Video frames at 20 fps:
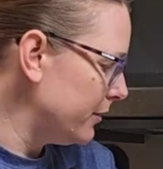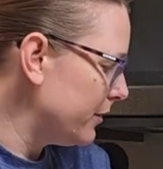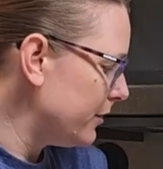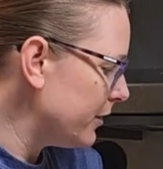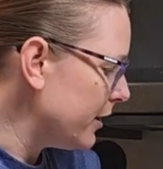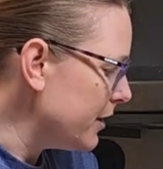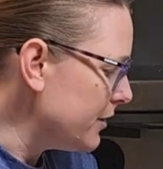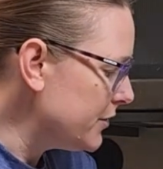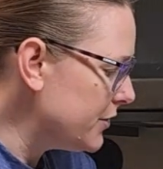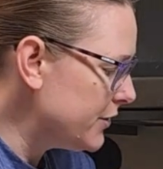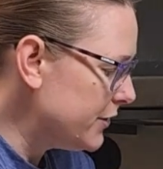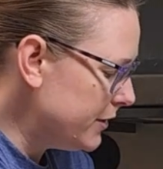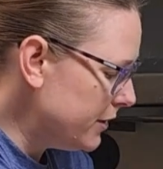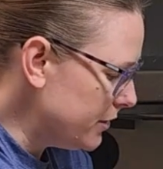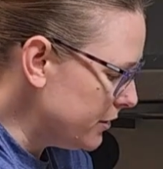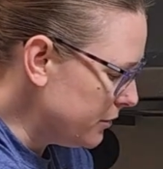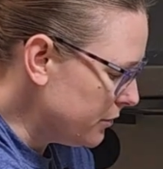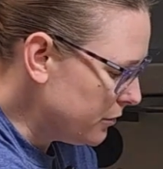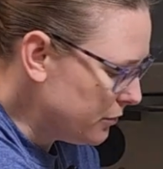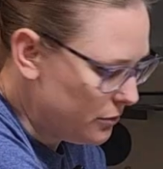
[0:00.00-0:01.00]
All right,
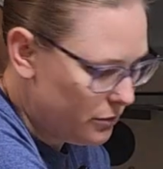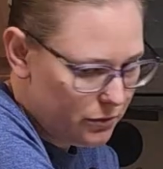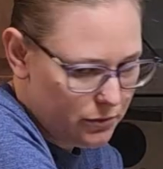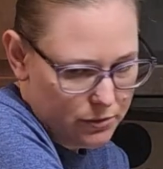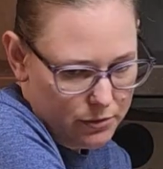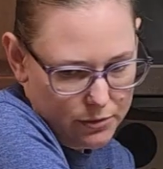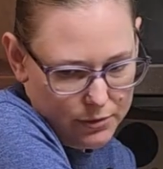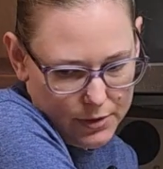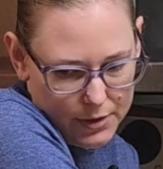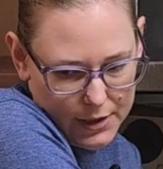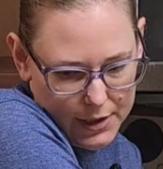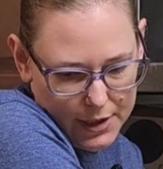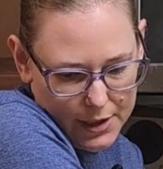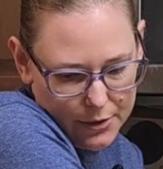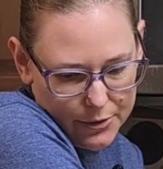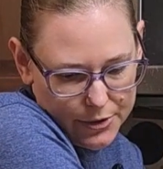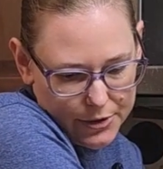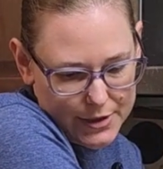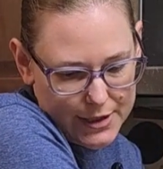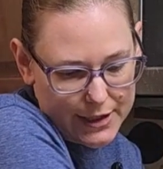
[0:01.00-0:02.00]
so
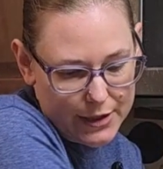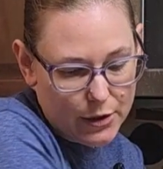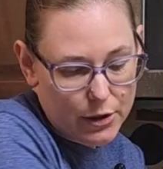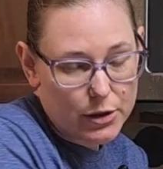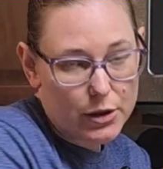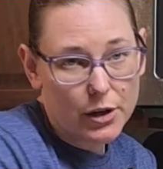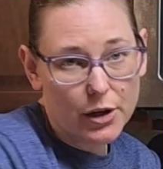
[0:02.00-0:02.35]
we're going to take our